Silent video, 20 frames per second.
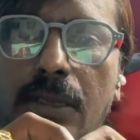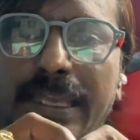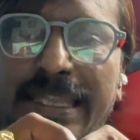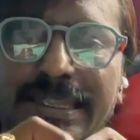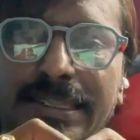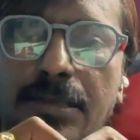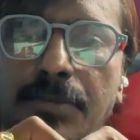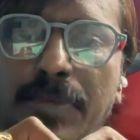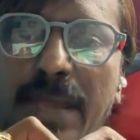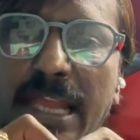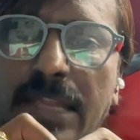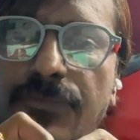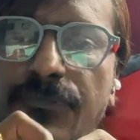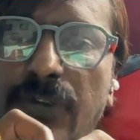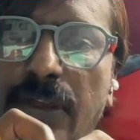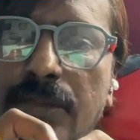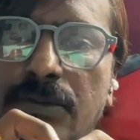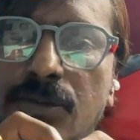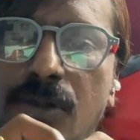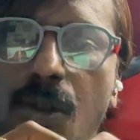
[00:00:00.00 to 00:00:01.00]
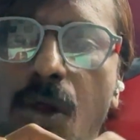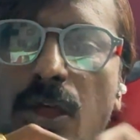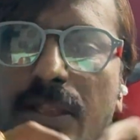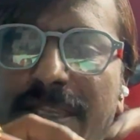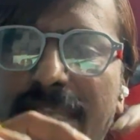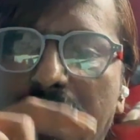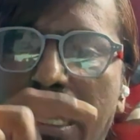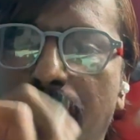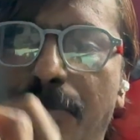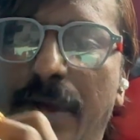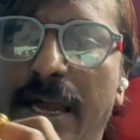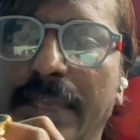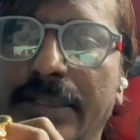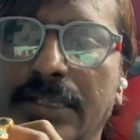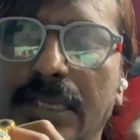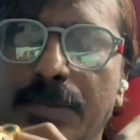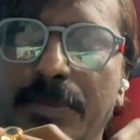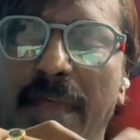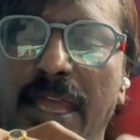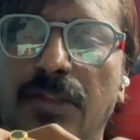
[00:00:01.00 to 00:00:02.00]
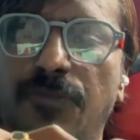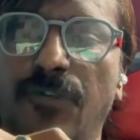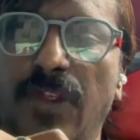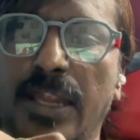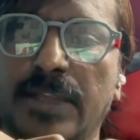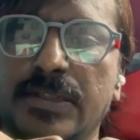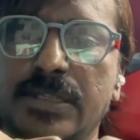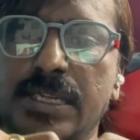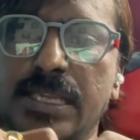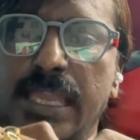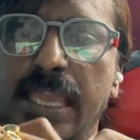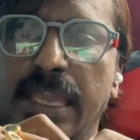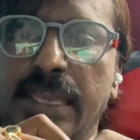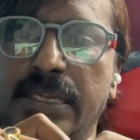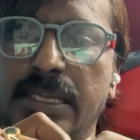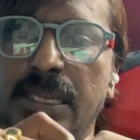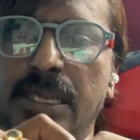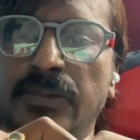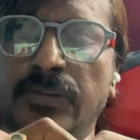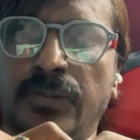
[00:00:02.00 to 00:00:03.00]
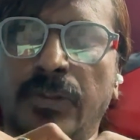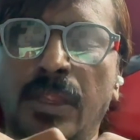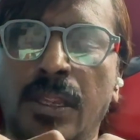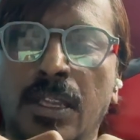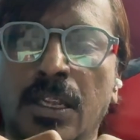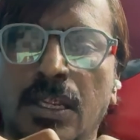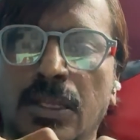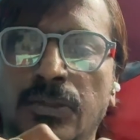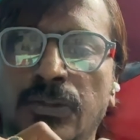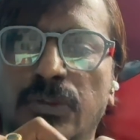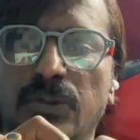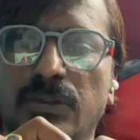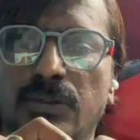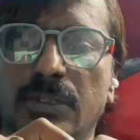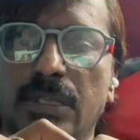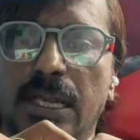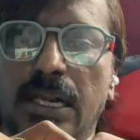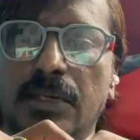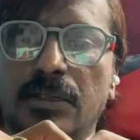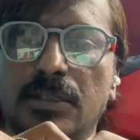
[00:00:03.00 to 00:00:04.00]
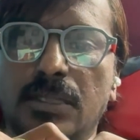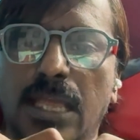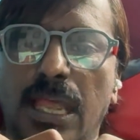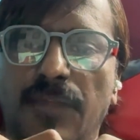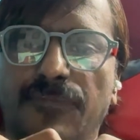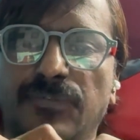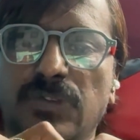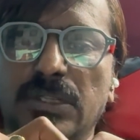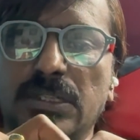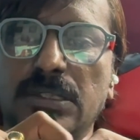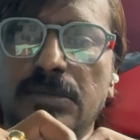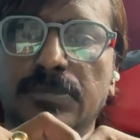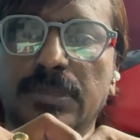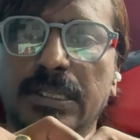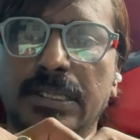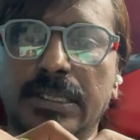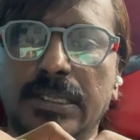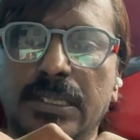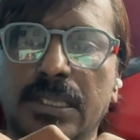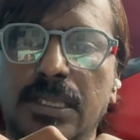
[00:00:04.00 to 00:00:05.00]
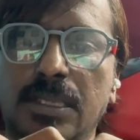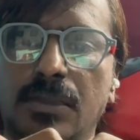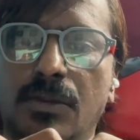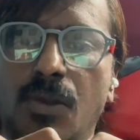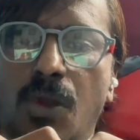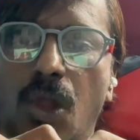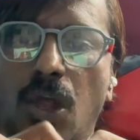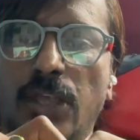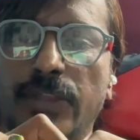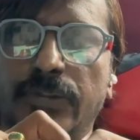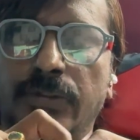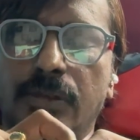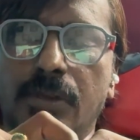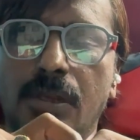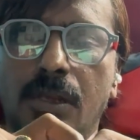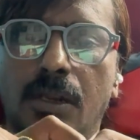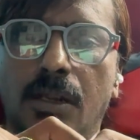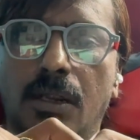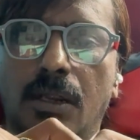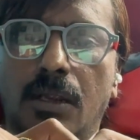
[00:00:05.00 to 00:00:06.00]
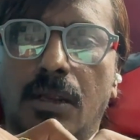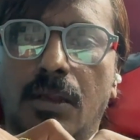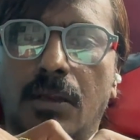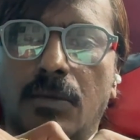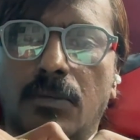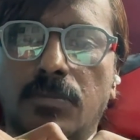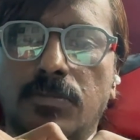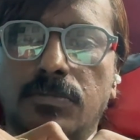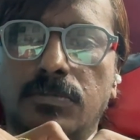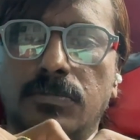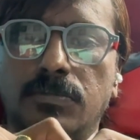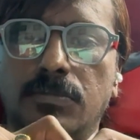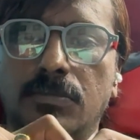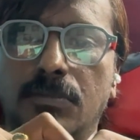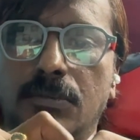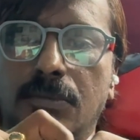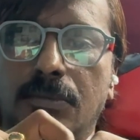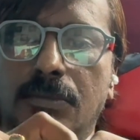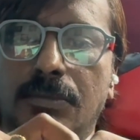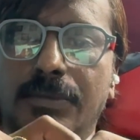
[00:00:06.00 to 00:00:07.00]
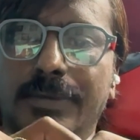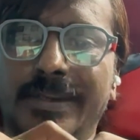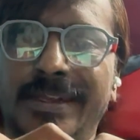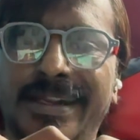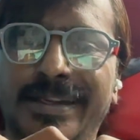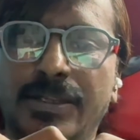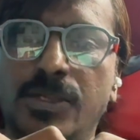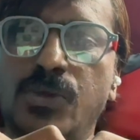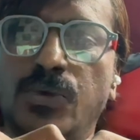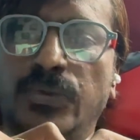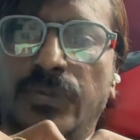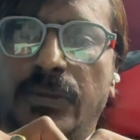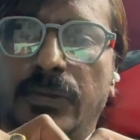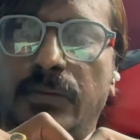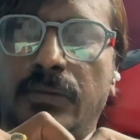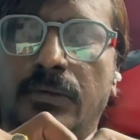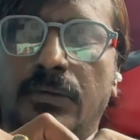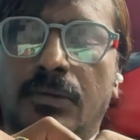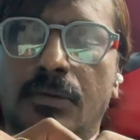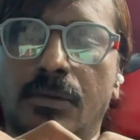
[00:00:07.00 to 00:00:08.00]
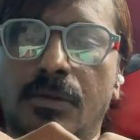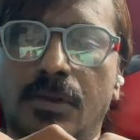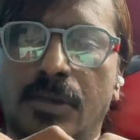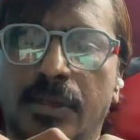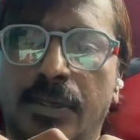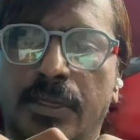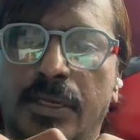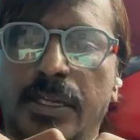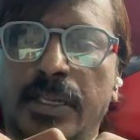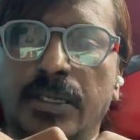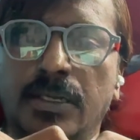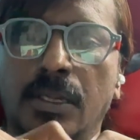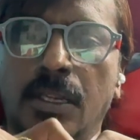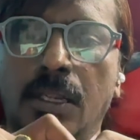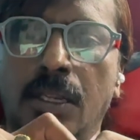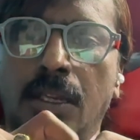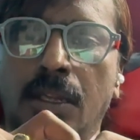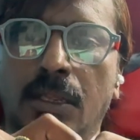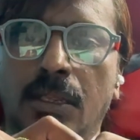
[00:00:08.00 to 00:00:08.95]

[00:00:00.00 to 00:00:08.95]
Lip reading: in the manufacturing or nearby the manufacturing areas so that the affordability cost reduces, right?